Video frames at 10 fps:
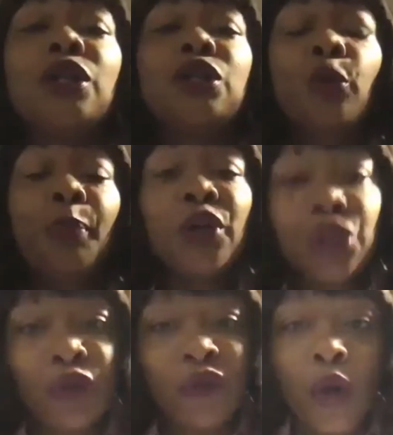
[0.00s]
push
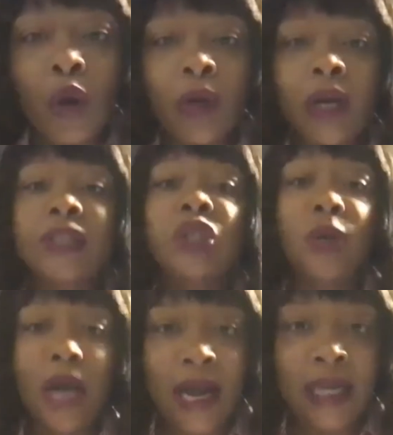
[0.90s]
you forward, to
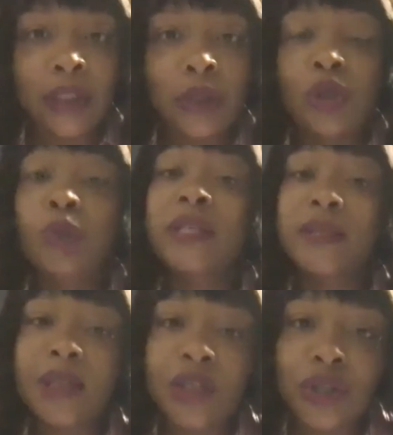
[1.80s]
guide you, to
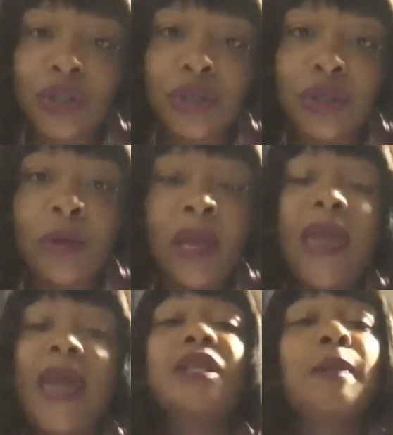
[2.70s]
assist you,
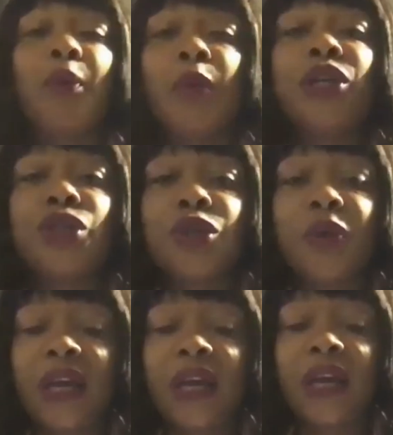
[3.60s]
and to point you
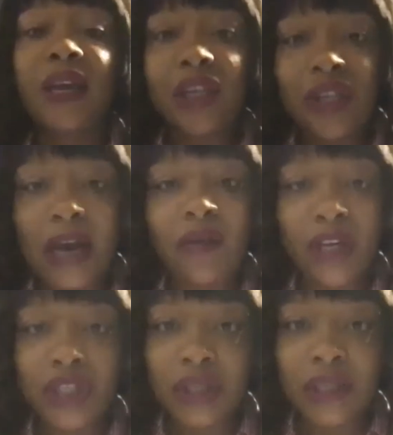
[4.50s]
in any
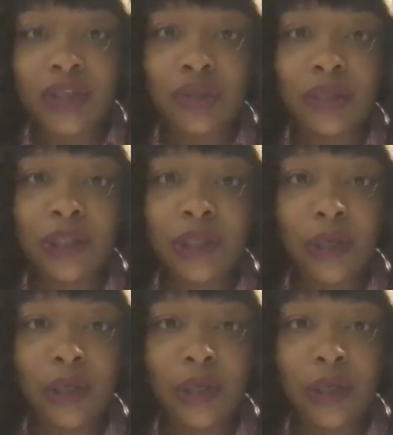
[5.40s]
direction that you need to go.